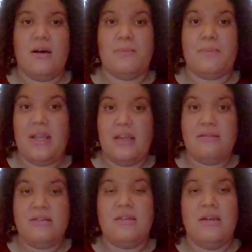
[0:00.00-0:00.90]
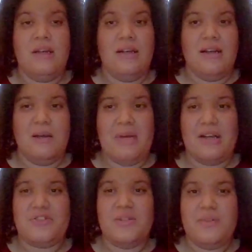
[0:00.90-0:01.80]
pain.
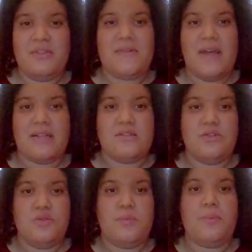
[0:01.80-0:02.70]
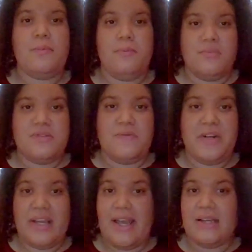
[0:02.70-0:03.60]
I attributed that to
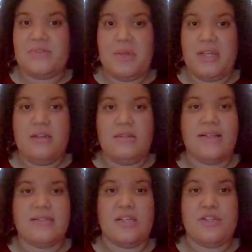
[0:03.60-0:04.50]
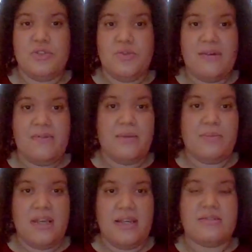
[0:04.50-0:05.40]
severe gas pain as I do have
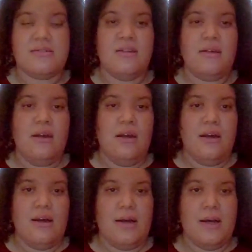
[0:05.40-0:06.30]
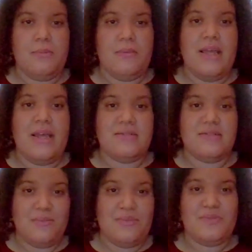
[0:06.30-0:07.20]
IBS, and
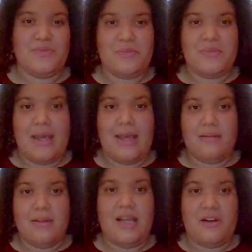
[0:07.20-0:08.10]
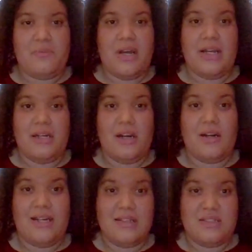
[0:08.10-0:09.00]
symptoms from that. A lot of mine
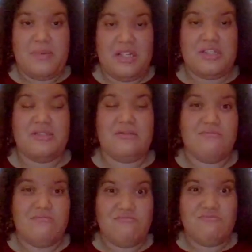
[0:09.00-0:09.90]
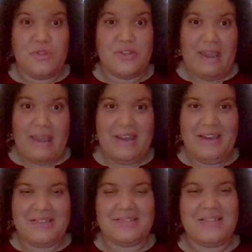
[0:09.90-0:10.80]
are constipation with
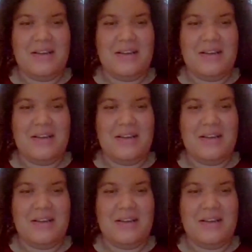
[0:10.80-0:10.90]
gas.